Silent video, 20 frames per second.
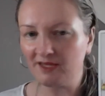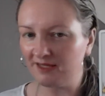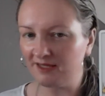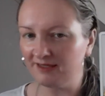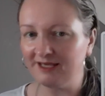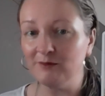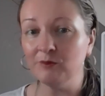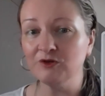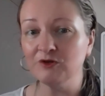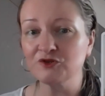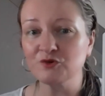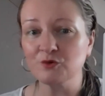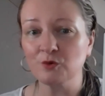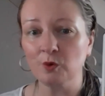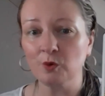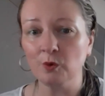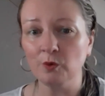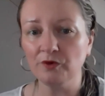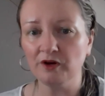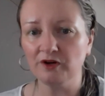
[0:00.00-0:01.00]
They want to
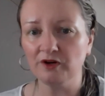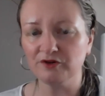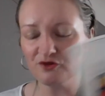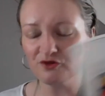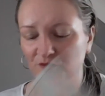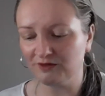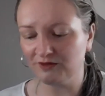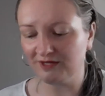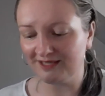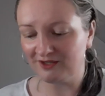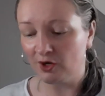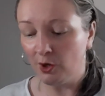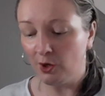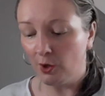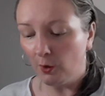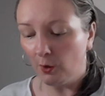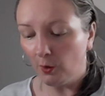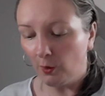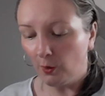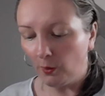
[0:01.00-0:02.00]
hold on to that
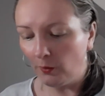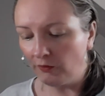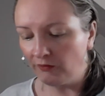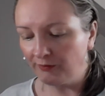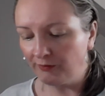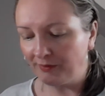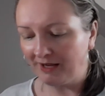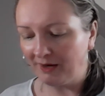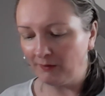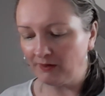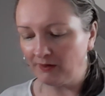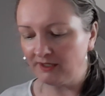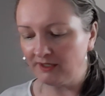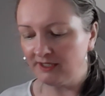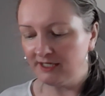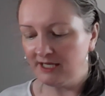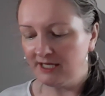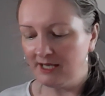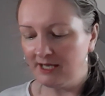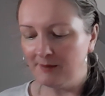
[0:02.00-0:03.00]
old power,
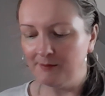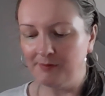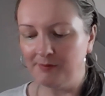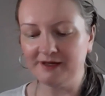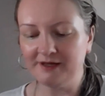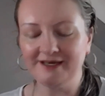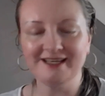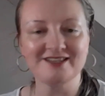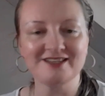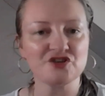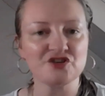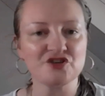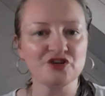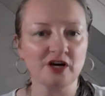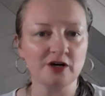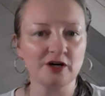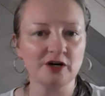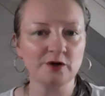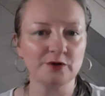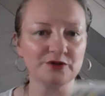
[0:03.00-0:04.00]
but it's
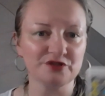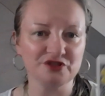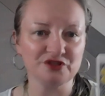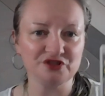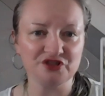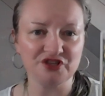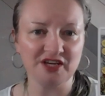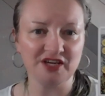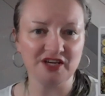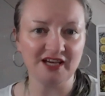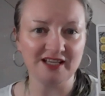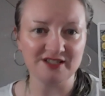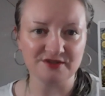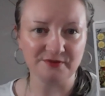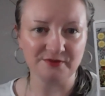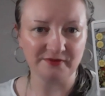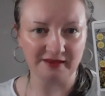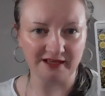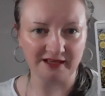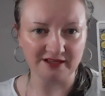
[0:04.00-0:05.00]
not going to change
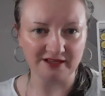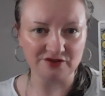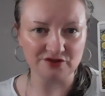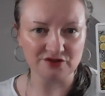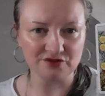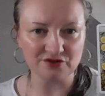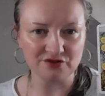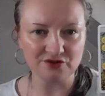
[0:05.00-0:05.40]
things.